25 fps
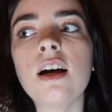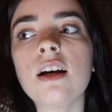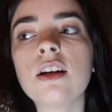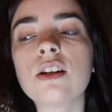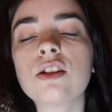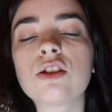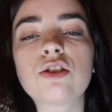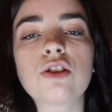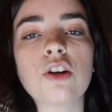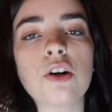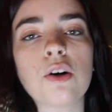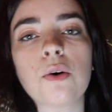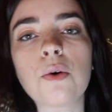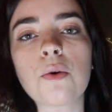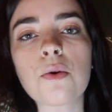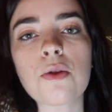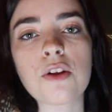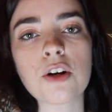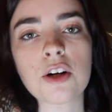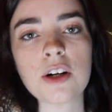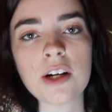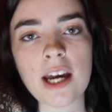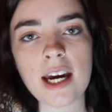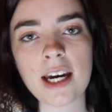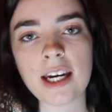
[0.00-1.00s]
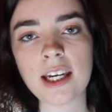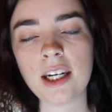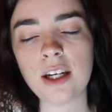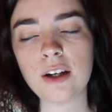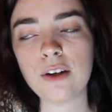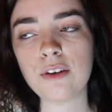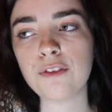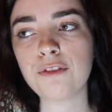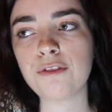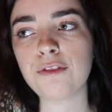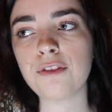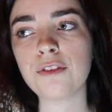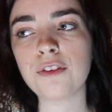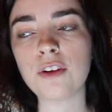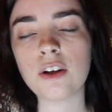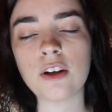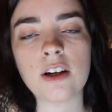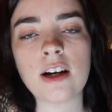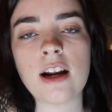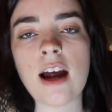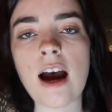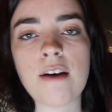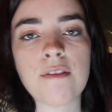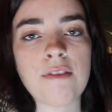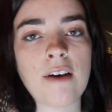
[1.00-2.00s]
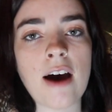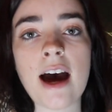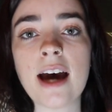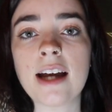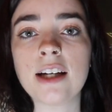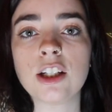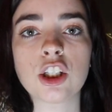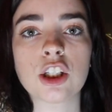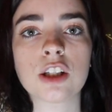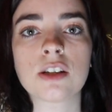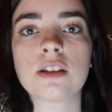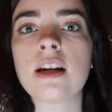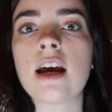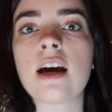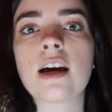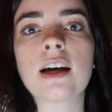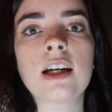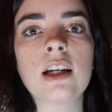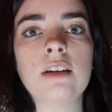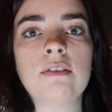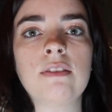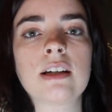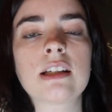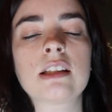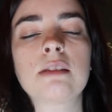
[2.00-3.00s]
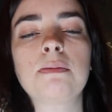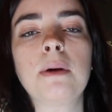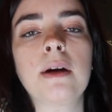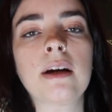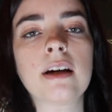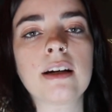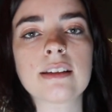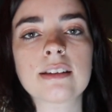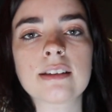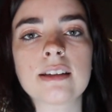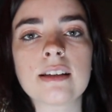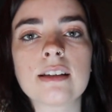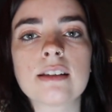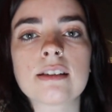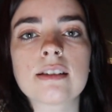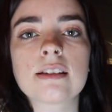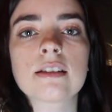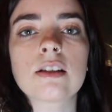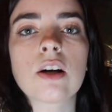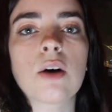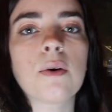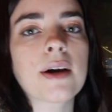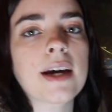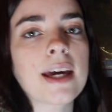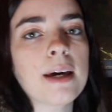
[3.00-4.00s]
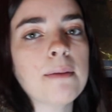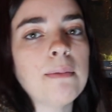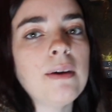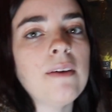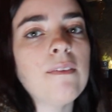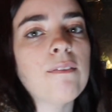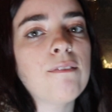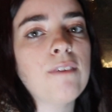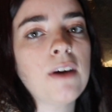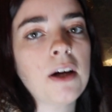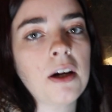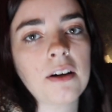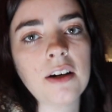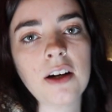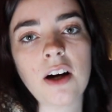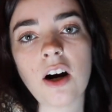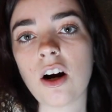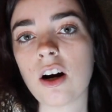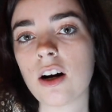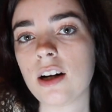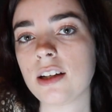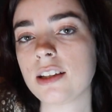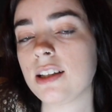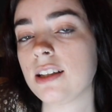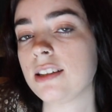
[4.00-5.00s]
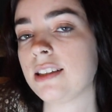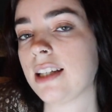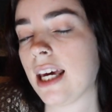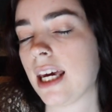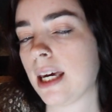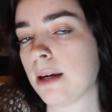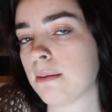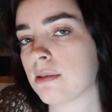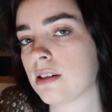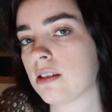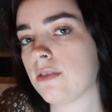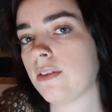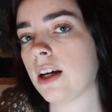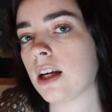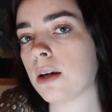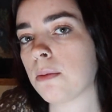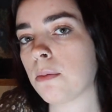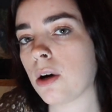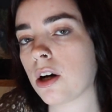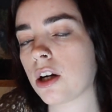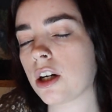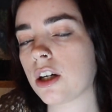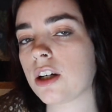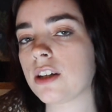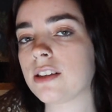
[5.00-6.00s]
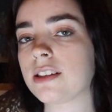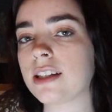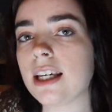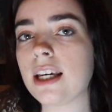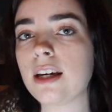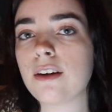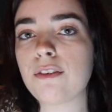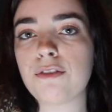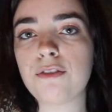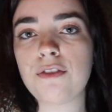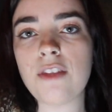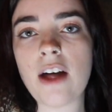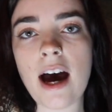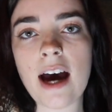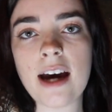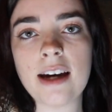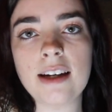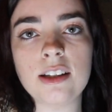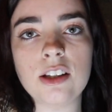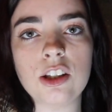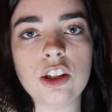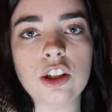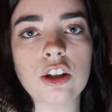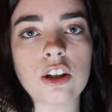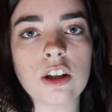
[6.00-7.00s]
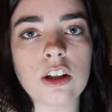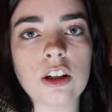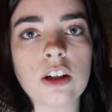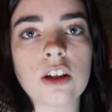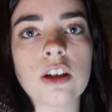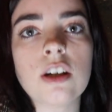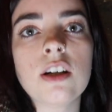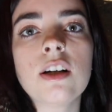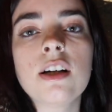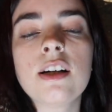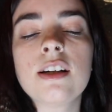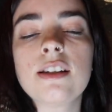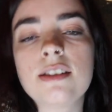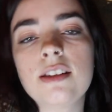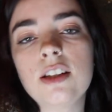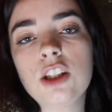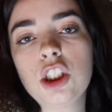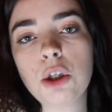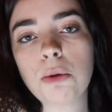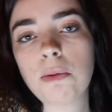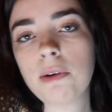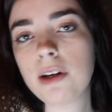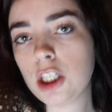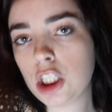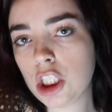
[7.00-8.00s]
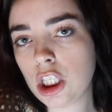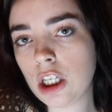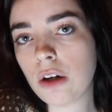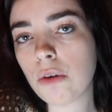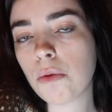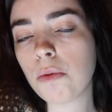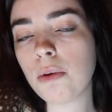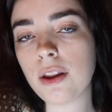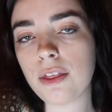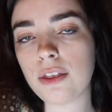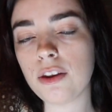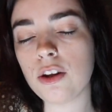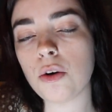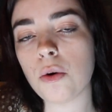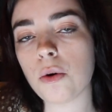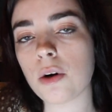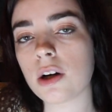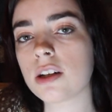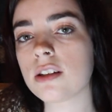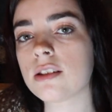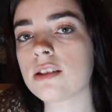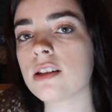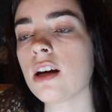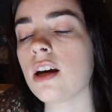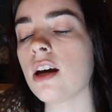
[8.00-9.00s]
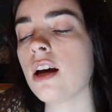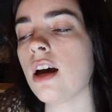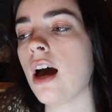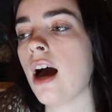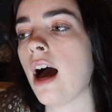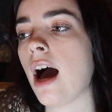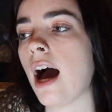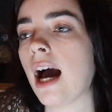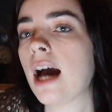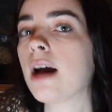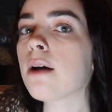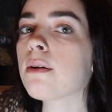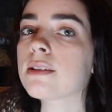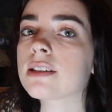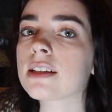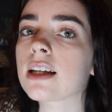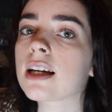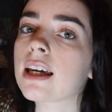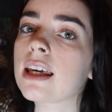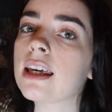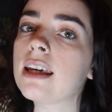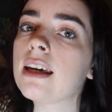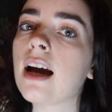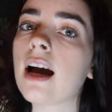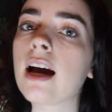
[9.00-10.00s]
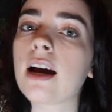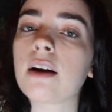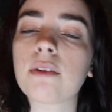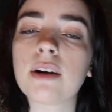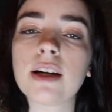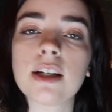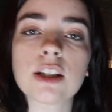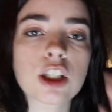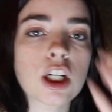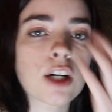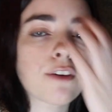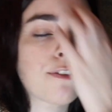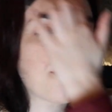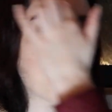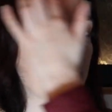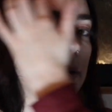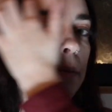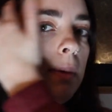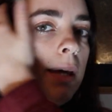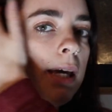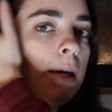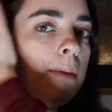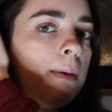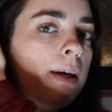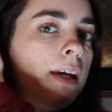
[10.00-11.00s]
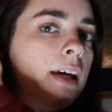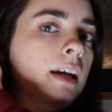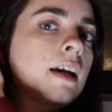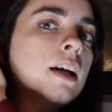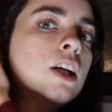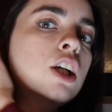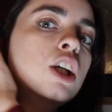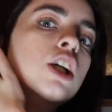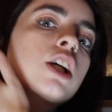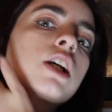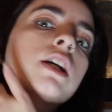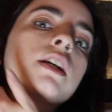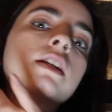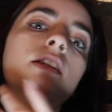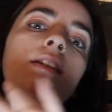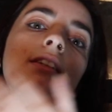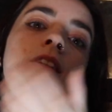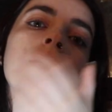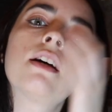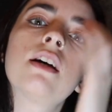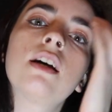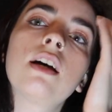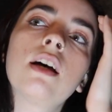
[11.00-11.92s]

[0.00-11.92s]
so they're negative. They have had just negative experiences. So it can be very hard to tame Savannah monitors if that is your situation with yours. I was lucky, I raised her from a baby. She's